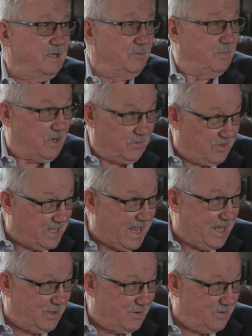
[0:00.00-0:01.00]
It was bigger than
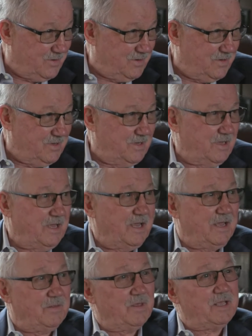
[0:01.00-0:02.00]
Gallo.
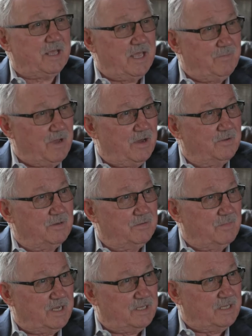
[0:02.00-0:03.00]
And they came out
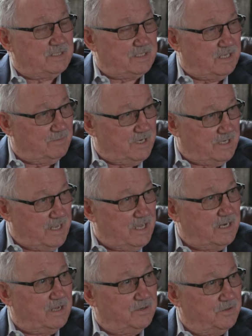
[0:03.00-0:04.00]
and they sent my
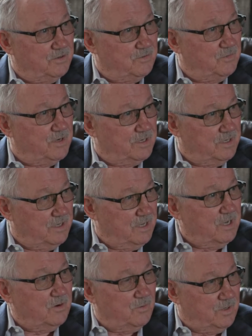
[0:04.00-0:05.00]
dad out here to run
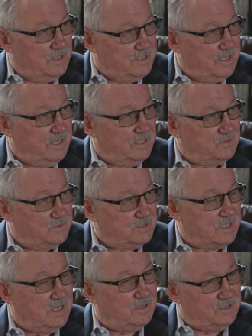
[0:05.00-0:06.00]
Italian Swiss
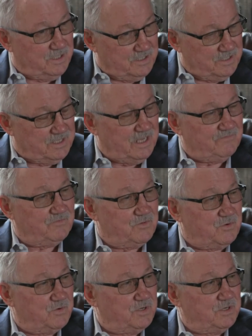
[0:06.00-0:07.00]
Colony. He did that for
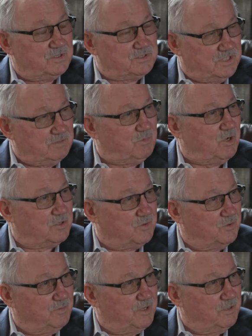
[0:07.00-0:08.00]
3 years and then bought
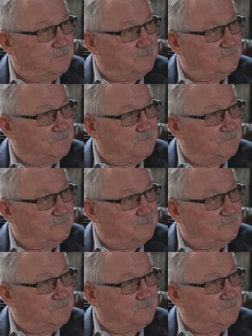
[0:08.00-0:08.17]
Korbel.